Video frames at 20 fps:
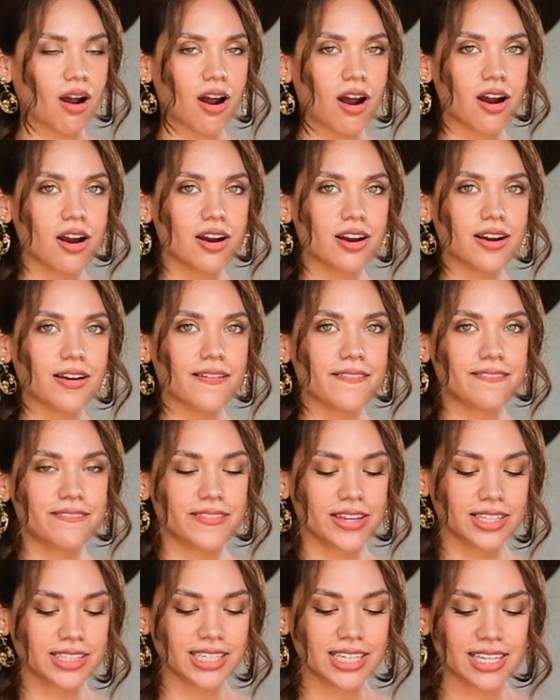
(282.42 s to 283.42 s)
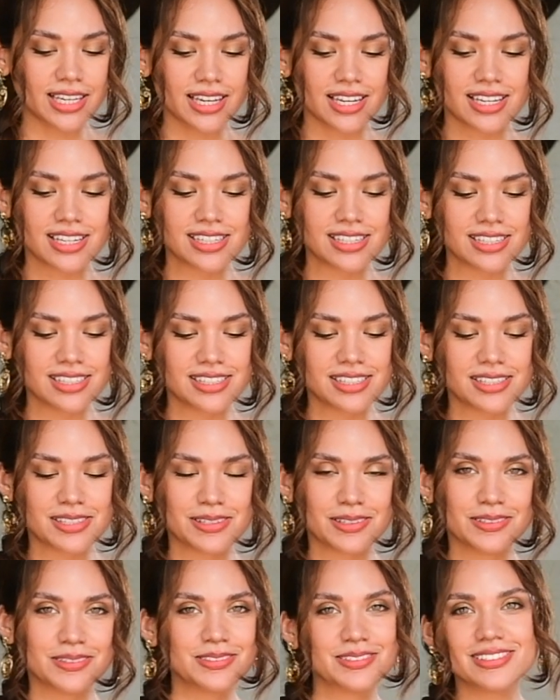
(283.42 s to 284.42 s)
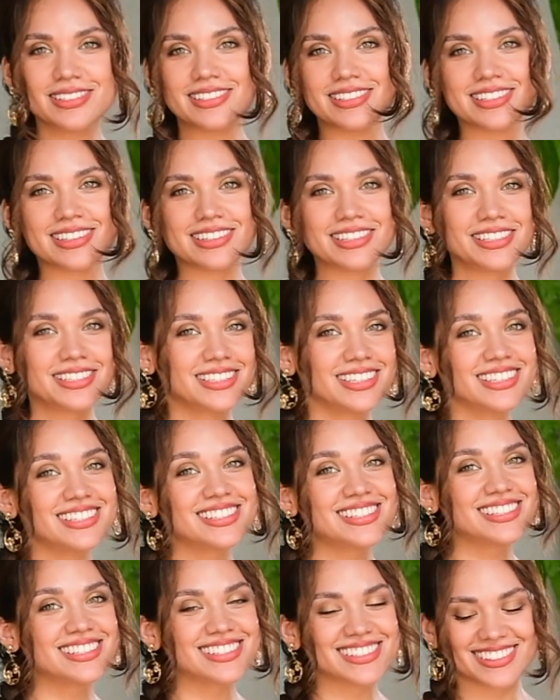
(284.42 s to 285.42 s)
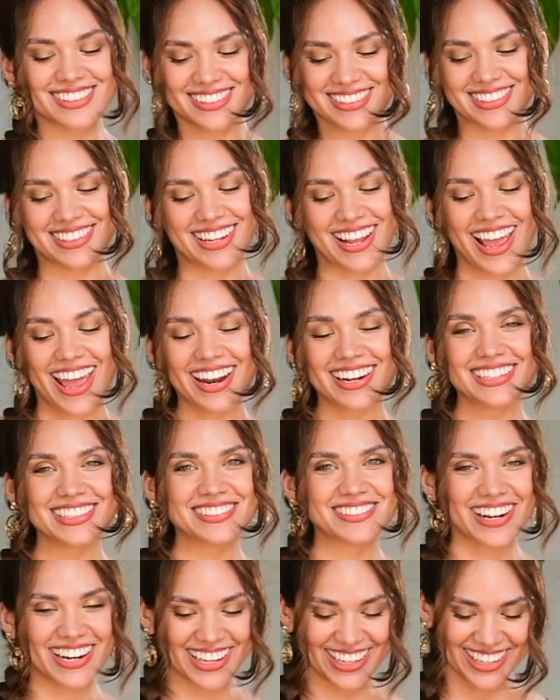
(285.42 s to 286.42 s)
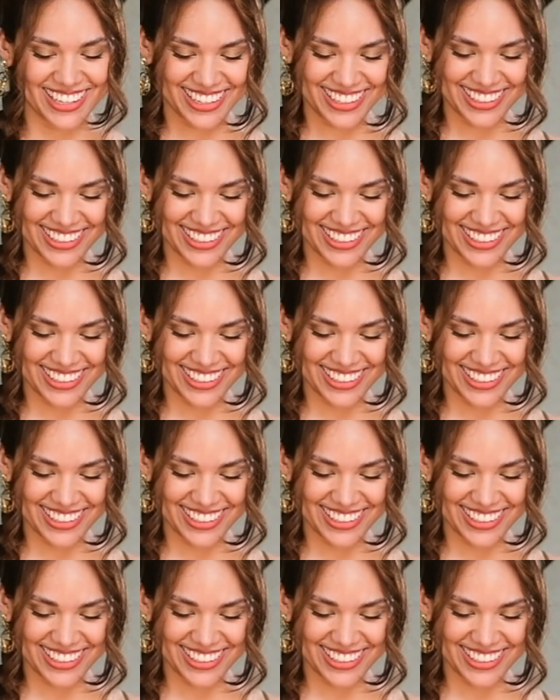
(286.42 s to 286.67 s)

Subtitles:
Our filling is delicious and it's ready.